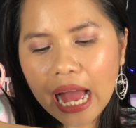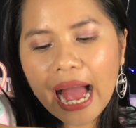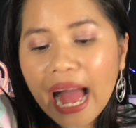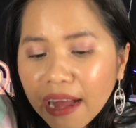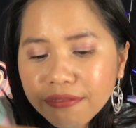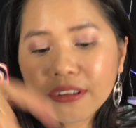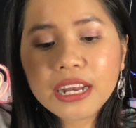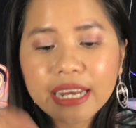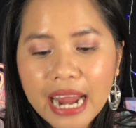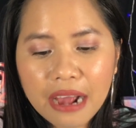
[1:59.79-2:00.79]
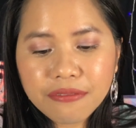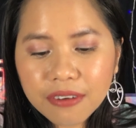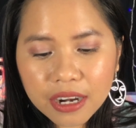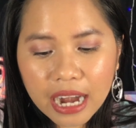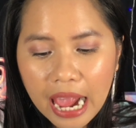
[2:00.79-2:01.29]
I have
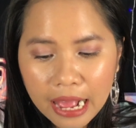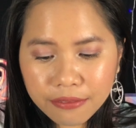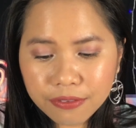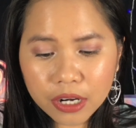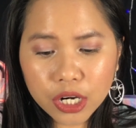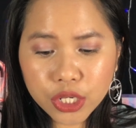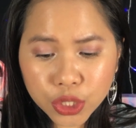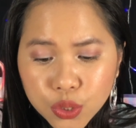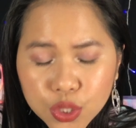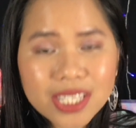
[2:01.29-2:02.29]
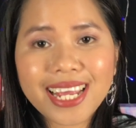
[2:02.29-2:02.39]
never ever used